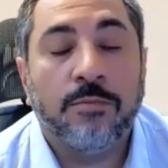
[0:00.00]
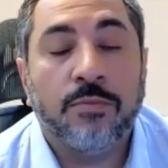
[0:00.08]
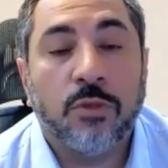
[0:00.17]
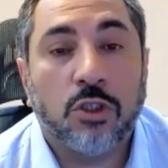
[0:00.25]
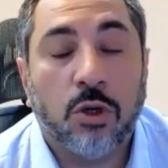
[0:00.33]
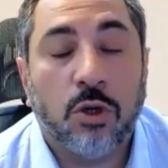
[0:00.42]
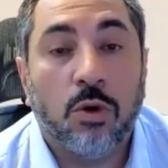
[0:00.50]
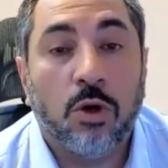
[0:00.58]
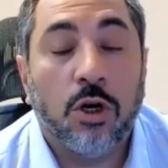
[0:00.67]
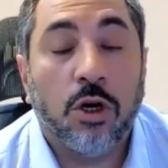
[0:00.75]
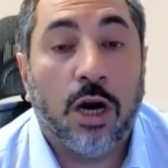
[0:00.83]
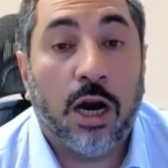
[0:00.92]

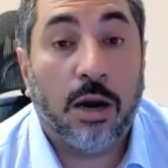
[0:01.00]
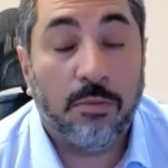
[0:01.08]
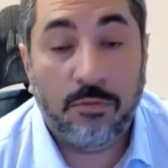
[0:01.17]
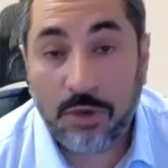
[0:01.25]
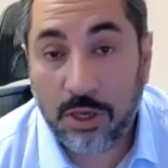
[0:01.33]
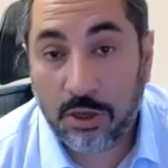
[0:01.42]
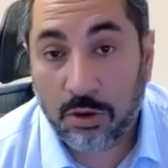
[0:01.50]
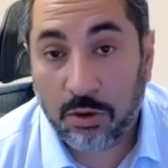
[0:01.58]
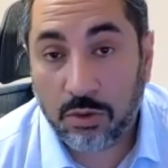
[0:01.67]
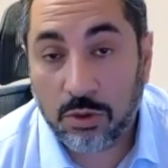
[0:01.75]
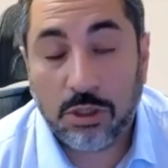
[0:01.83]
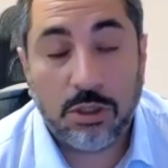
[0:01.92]
So
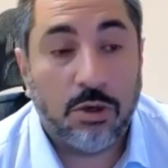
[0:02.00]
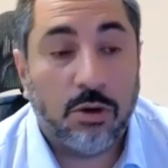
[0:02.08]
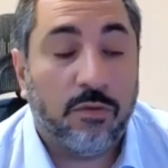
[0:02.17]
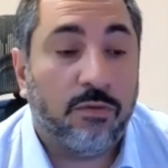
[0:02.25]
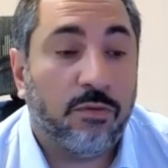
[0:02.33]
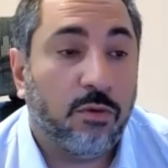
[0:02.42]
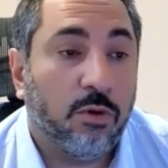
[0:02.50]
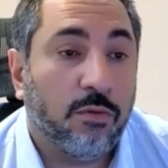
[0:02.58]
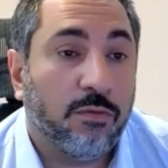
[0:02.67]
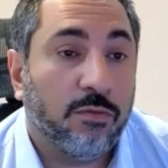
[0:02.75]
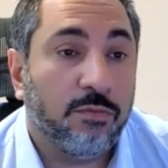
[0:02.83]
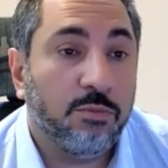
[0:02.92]
videos of
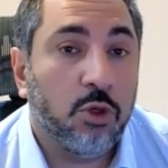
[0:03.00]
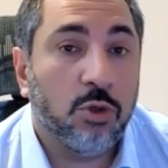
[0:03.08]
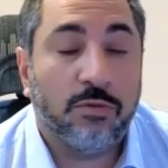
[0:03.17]
you,